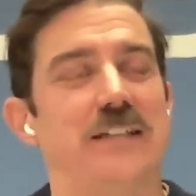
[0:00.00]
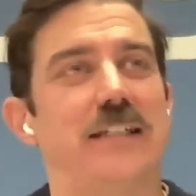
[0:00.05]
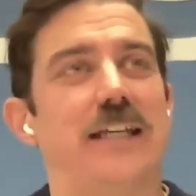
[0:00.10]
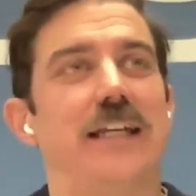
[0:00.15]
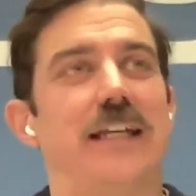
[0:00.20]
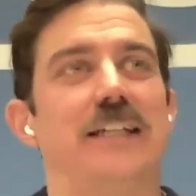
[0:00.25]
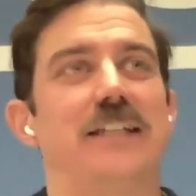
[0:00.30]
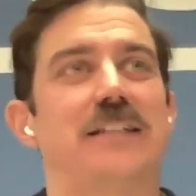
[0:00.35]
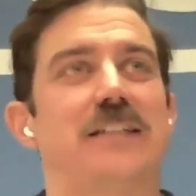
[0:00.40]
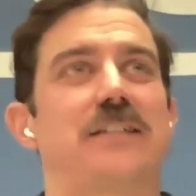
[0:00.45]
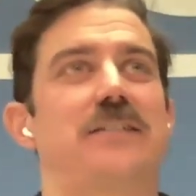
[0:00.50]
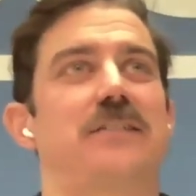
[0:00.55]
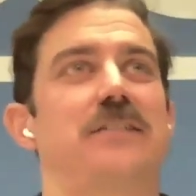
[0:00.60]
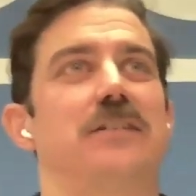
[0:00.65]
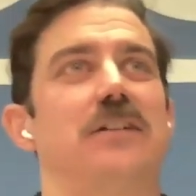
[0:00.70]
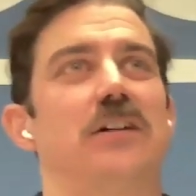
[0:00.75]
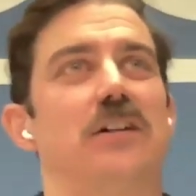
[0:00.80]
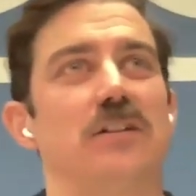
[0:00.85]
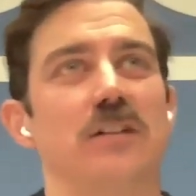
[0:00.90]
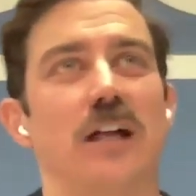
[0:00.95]
It
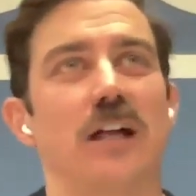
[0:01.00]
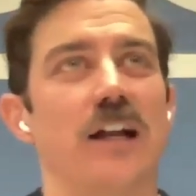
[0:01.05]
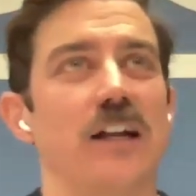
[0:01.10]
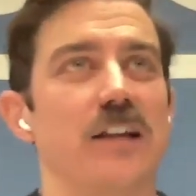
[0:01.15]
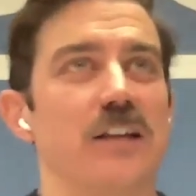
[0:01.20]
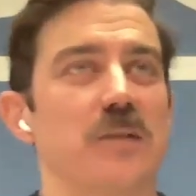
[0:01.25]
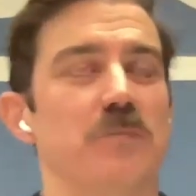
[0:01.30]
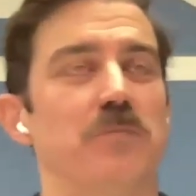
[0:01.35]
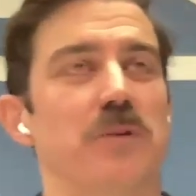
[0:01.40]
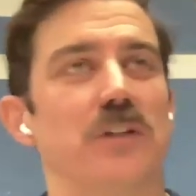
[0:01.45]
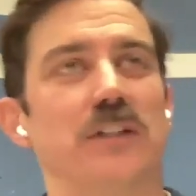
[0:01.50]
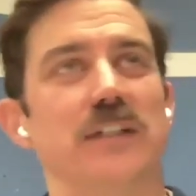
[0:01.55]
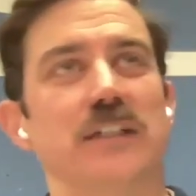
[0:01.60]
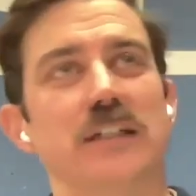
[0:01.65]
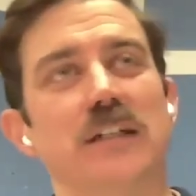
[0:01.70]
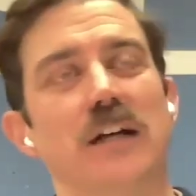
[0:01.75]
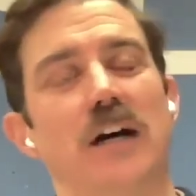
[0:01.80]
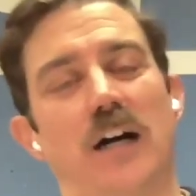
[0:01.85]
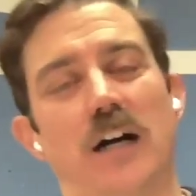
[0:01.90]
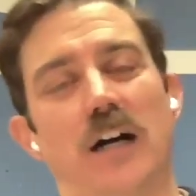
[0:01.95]
takes a lot of the
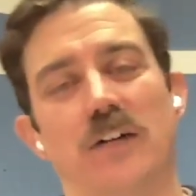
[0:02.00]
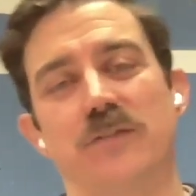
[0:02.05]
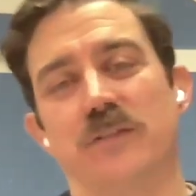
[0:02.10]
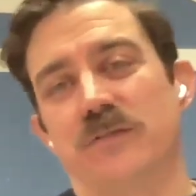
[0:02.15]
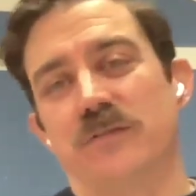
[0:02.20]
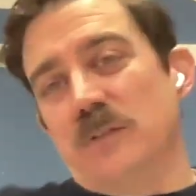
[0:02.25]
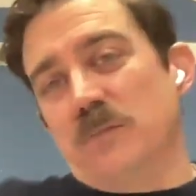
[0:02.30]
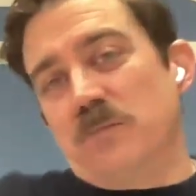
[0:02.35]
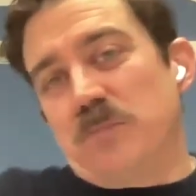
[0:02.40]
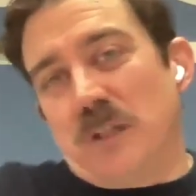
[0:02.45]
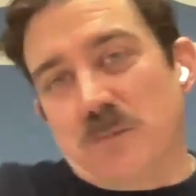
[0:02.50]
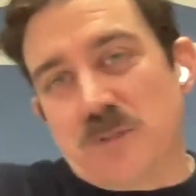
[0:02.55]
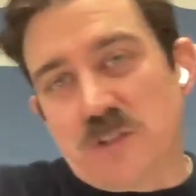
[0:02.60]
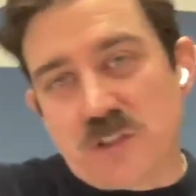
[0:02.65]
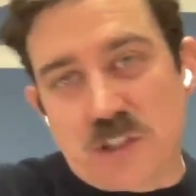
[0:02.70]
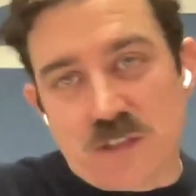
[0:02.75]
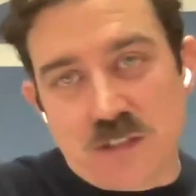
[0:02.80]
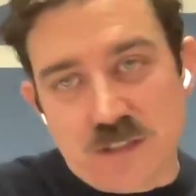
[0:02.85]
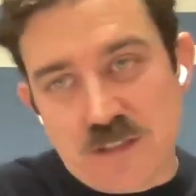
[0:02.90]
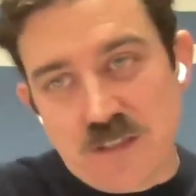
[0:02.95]
burden off of the
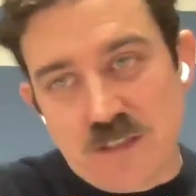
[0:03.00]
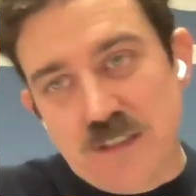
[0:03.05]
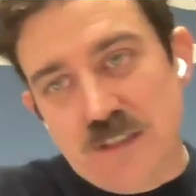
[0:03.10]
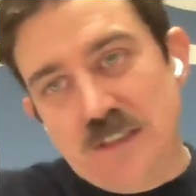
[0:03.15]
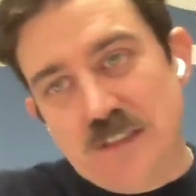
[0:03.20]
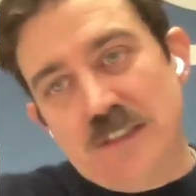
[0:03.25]
publisher